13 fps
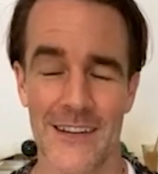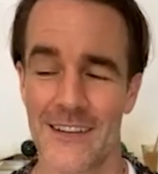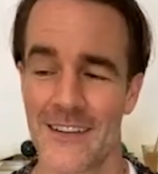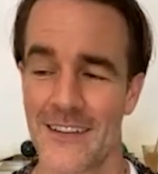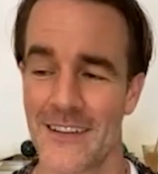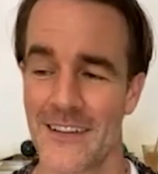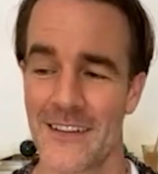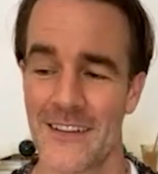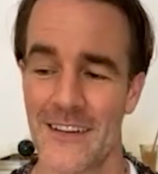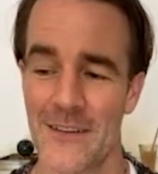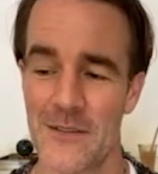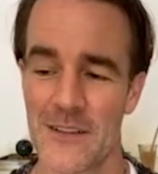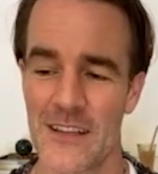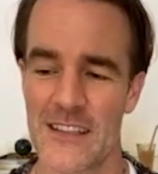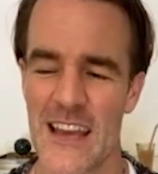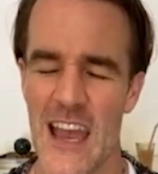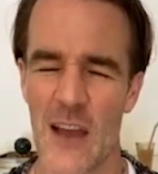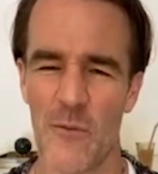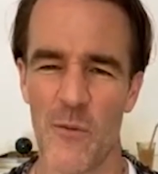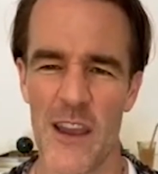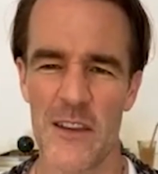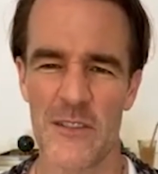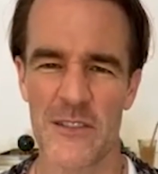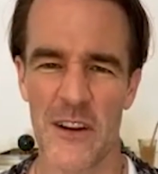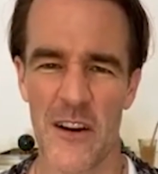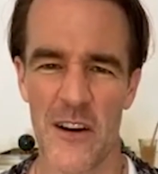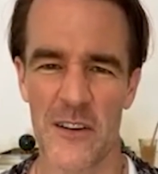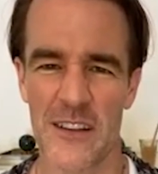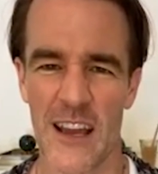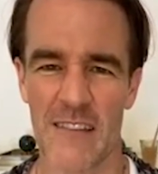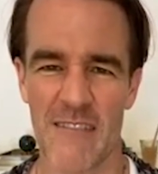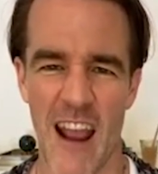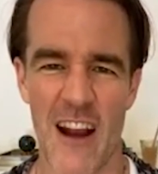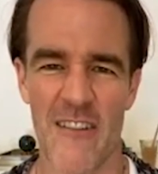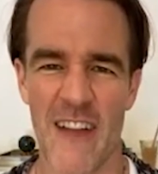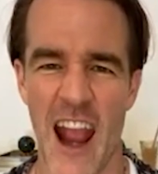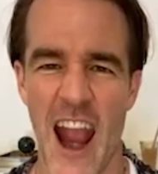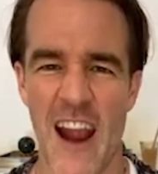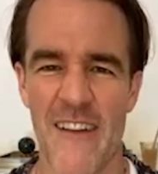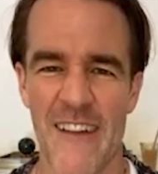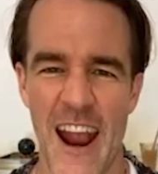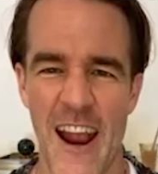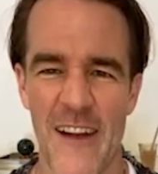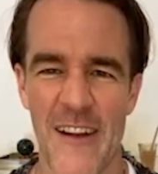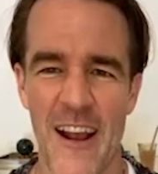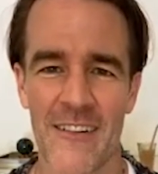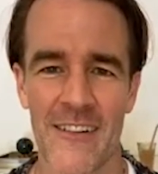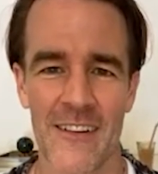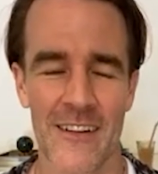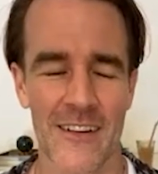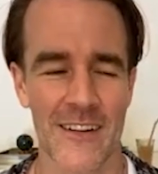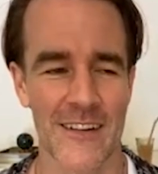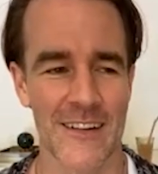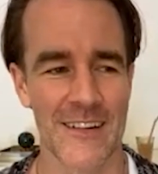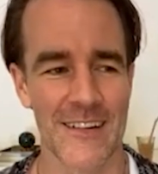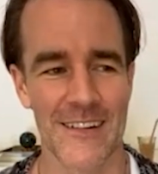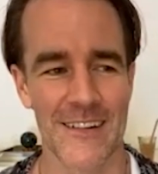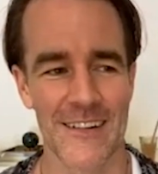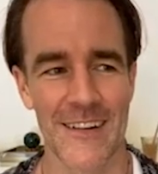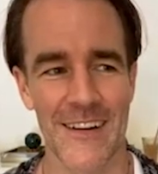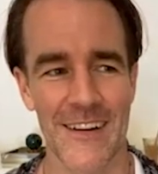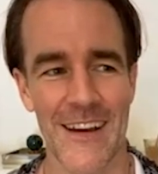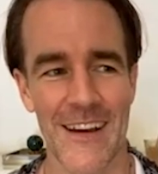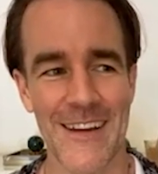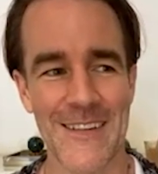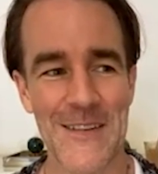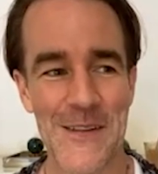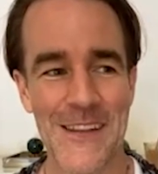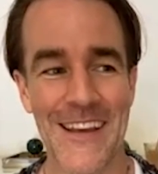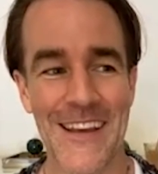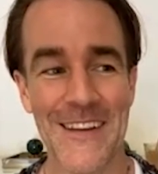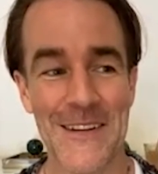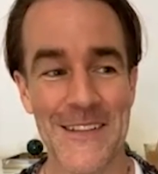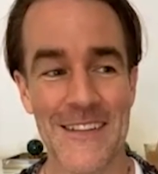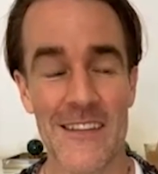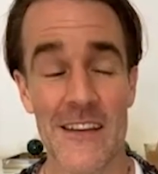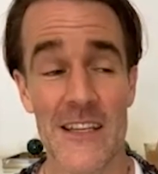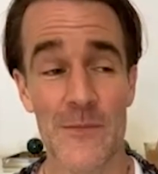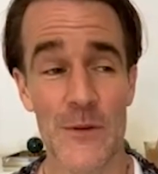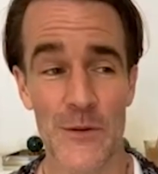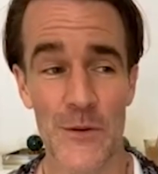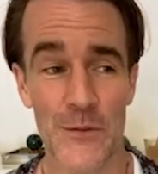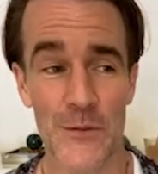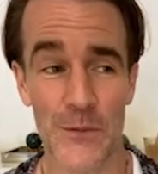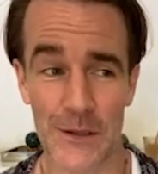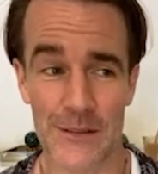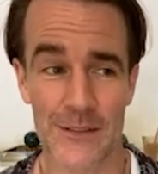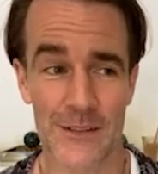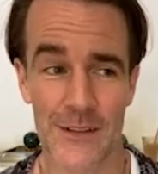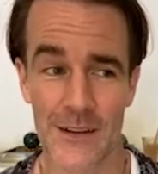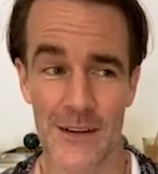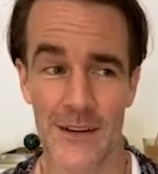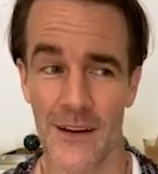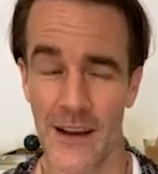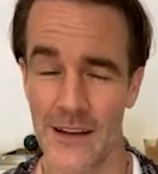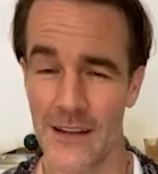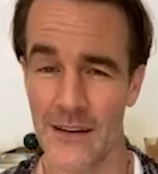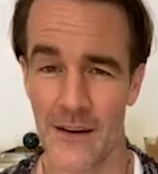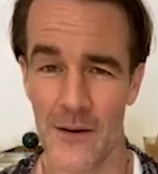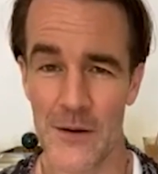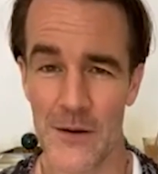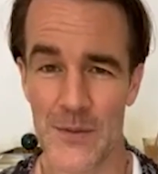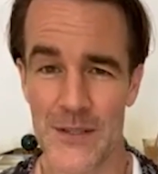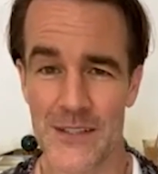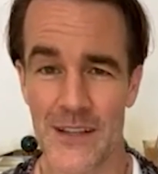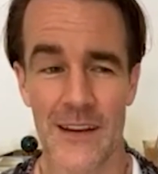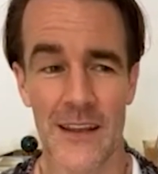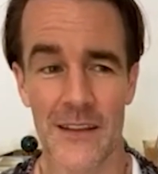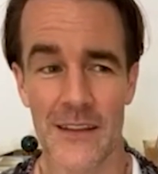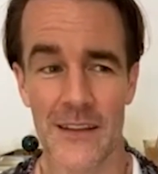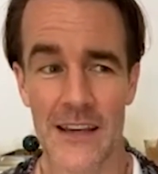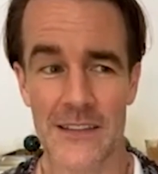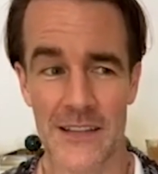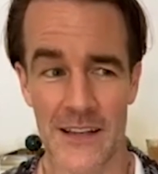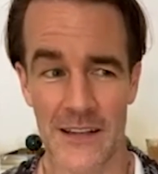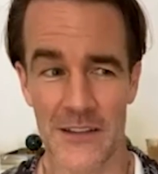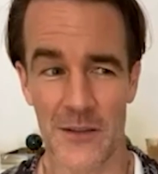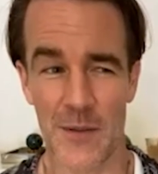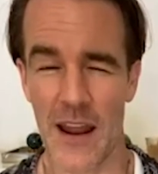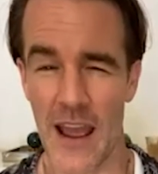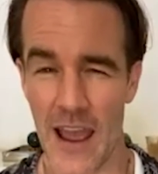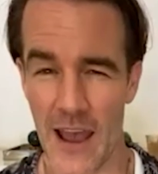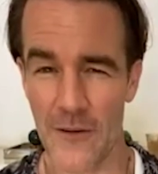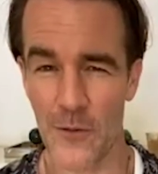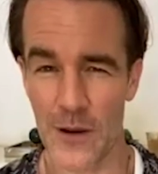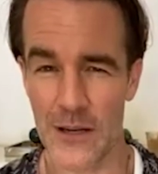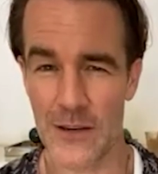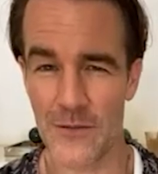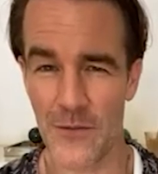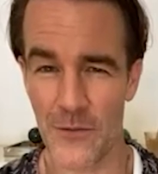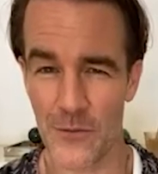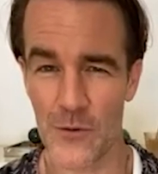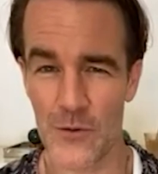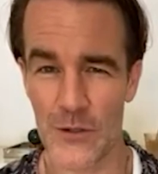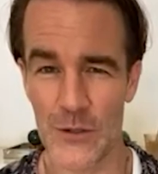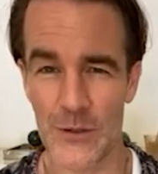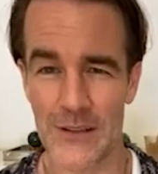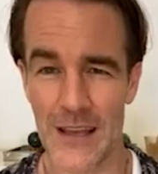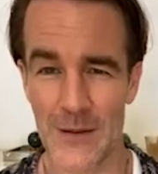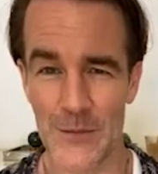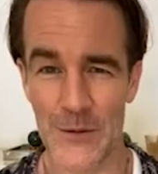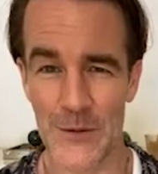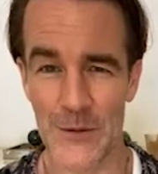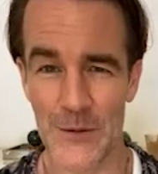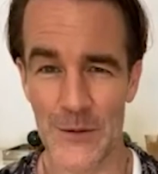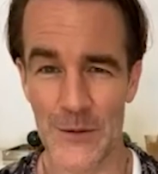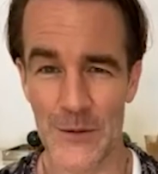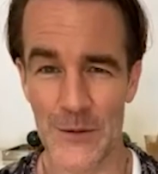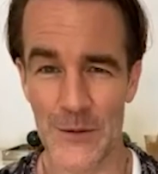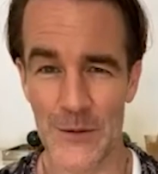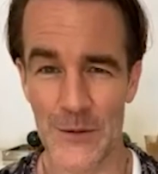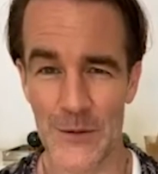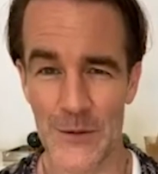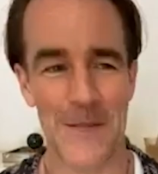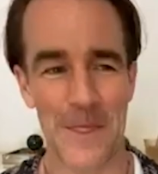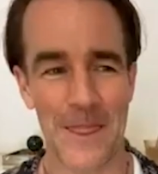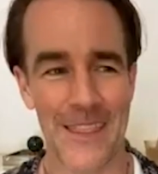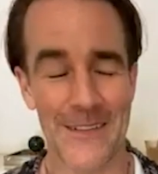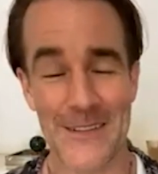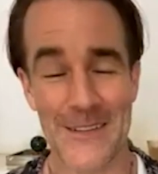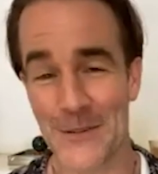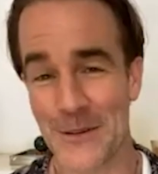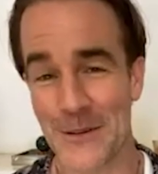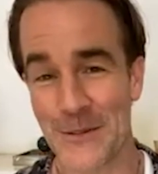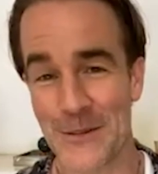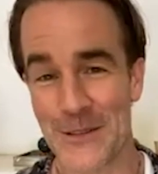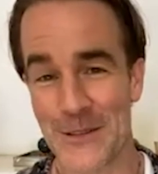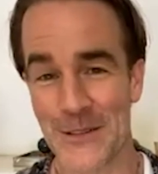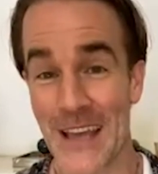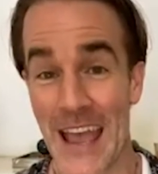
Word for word: Mm-hmm. like, Dad, why are you talking like now, now, now, now? And and here's the thing: to be truthful, I didn't 100% nail the accent until about halfway through shooting that movie. I was 21 years old.